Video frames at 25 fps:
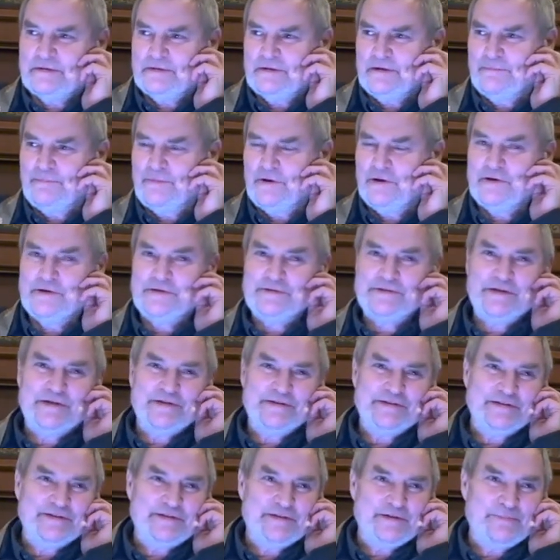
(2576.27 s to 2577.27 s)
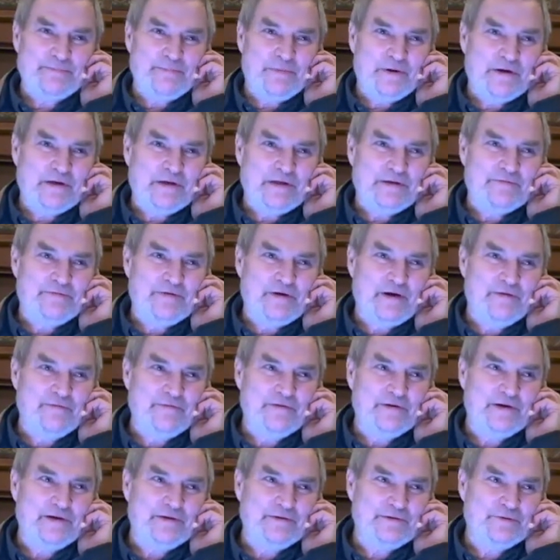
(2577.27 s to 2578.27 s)
apologizing to the body for
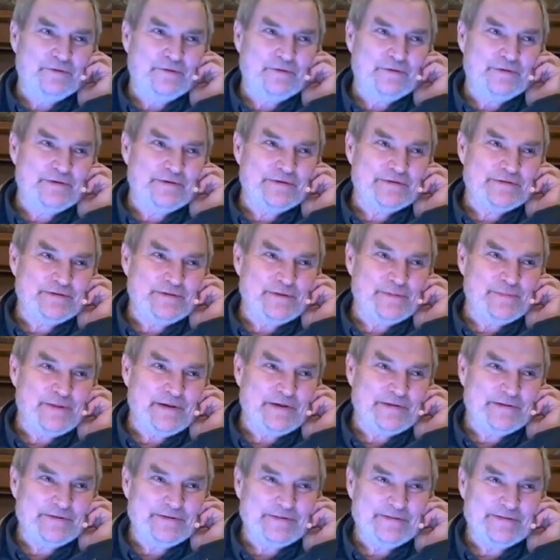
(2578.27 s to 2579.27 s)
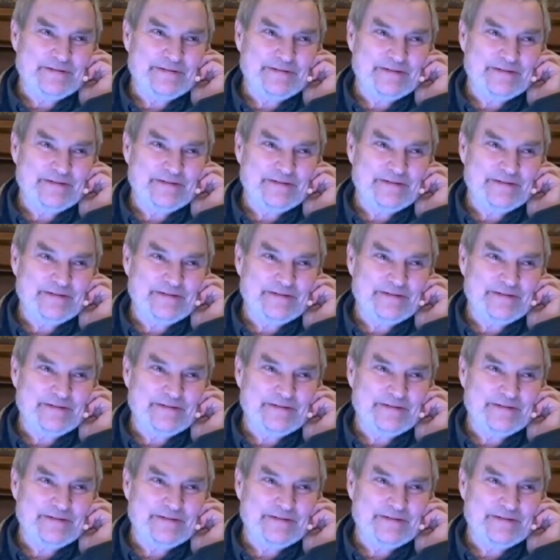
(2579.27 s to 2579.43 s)
having ignored it so much